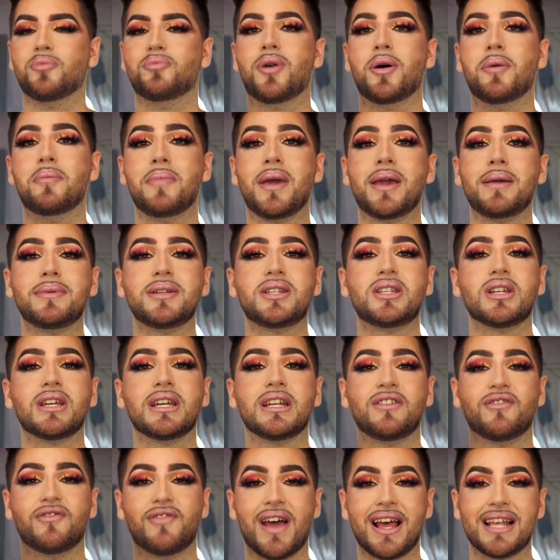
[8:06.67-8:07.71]
But maybe to
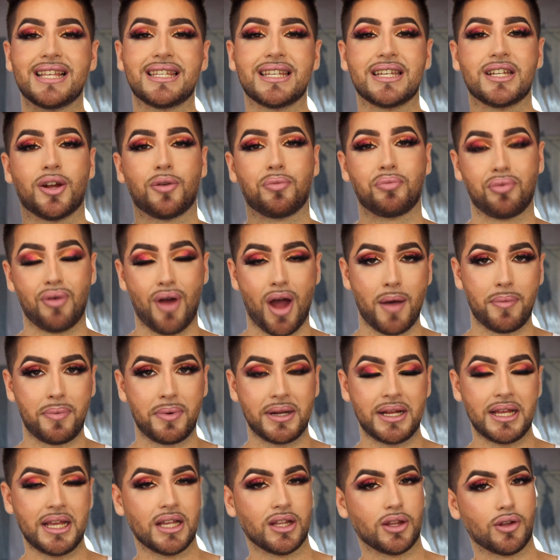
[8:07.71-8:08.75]
invest in a
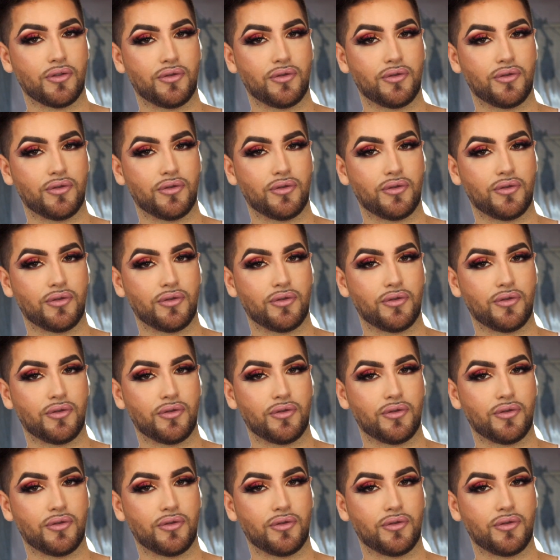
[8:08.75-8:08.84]
property in